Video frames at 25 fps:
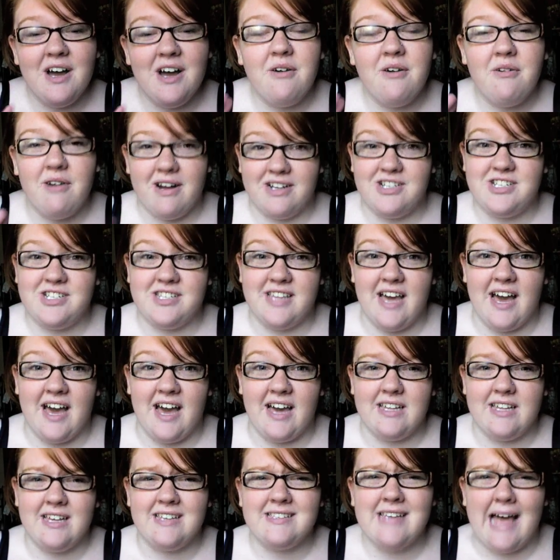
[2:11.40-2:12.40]
Watch
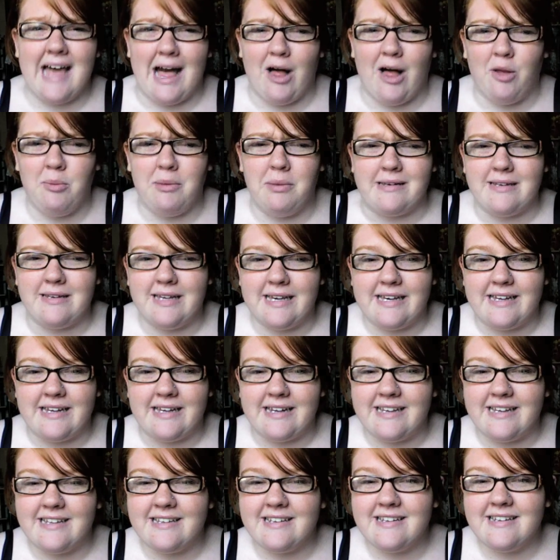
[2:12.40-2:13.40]
that. It has Al Bundy in
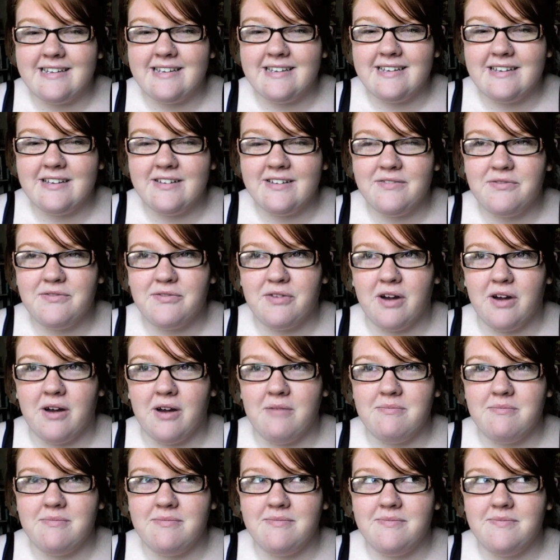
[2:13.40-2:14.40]
it
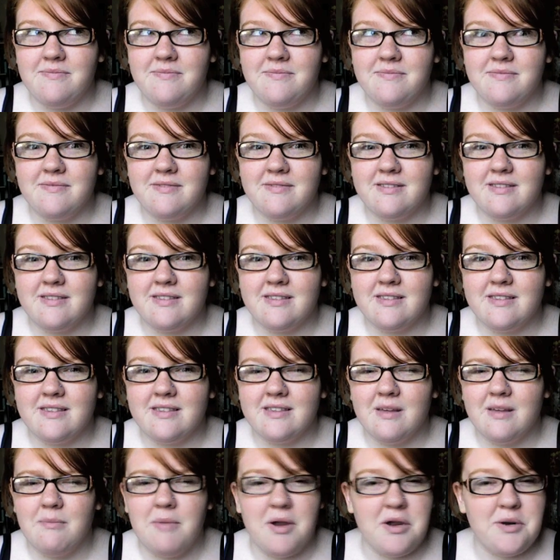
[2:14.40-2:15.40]
from
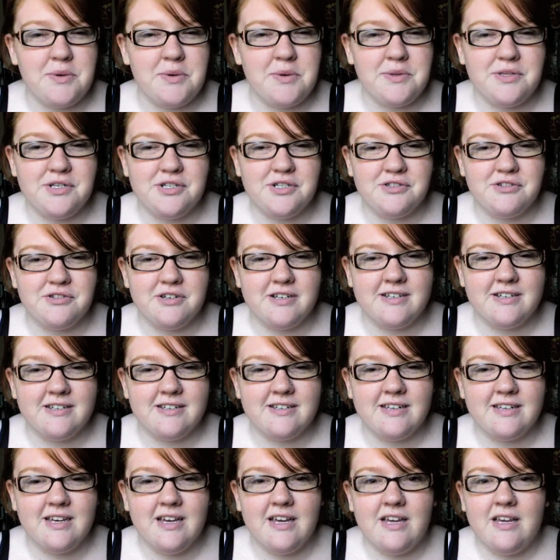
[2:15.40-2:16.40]
Married with Children.
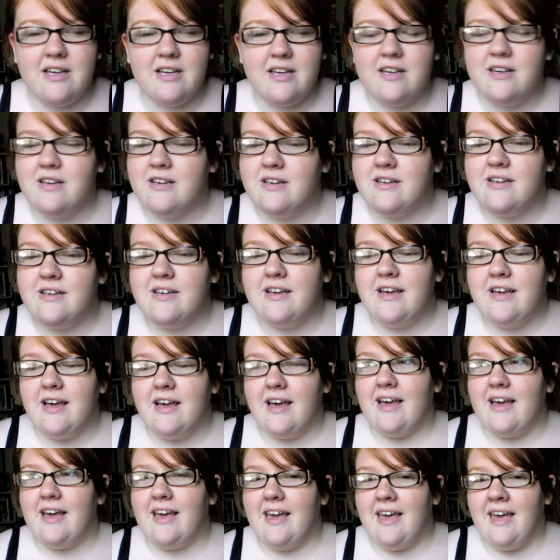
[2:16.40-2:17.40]

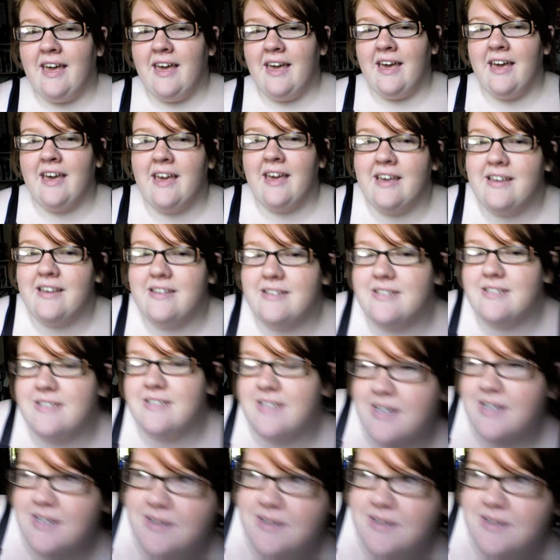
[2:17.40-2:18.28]
And,